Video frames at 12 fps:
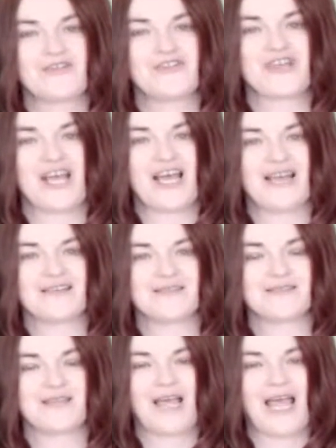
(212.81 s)
Jazz
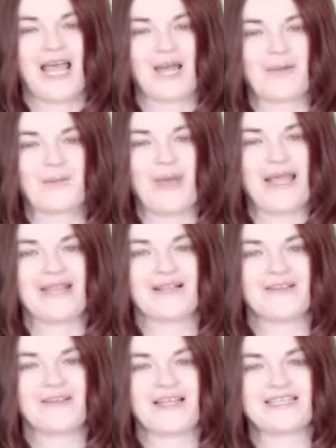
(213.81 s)
and
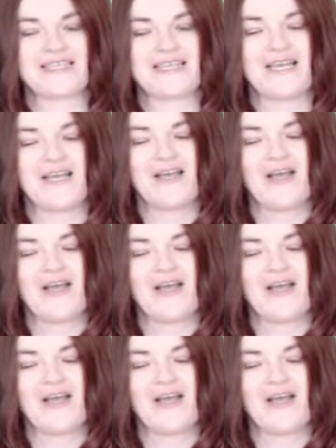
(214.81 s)
Pink Lady